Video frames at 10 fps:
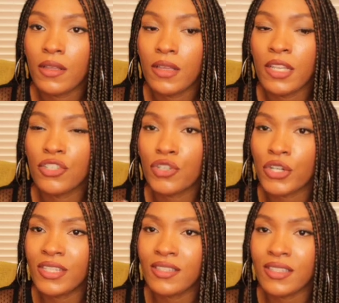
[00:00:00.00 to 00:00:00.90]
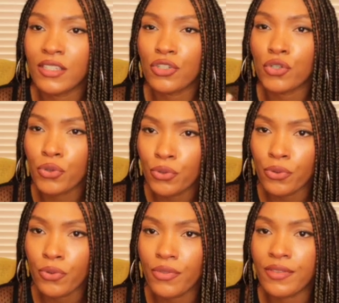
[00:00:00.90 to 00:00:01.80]
intrinsic
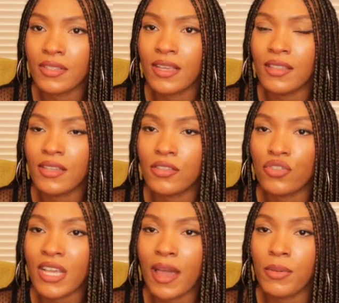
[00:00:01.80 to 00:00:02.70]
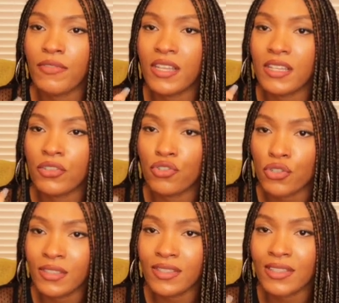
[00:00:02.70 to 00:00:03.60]
truths and these type of
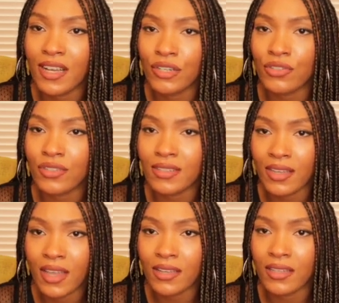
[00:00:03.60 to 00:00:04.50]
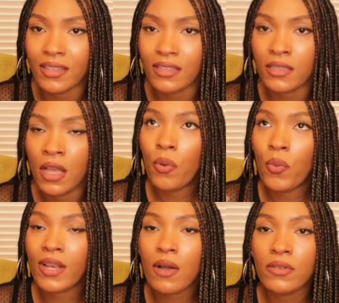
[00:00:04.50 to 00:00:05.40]
intrinsic understandings.
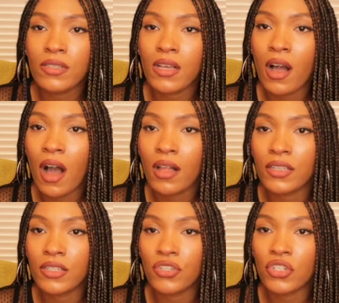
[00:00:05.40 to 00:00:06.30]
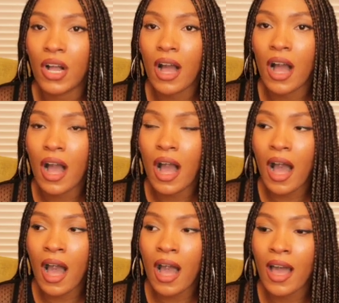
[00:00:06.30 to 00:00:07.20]
When I was in college,
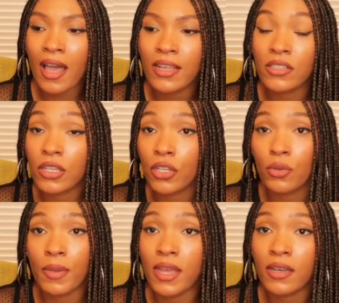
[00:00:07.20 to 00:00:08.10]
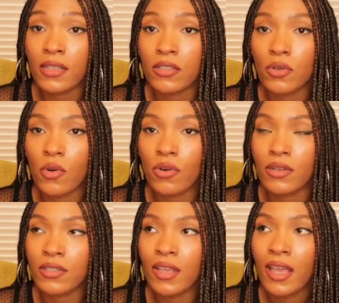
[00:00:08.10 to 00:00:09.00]
I took a humanities
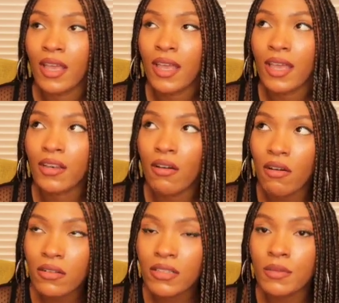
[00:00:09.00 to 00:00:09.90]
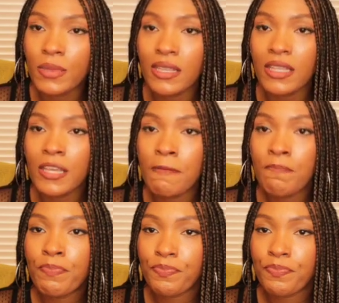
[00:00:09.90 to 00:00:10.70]
course, and ultimately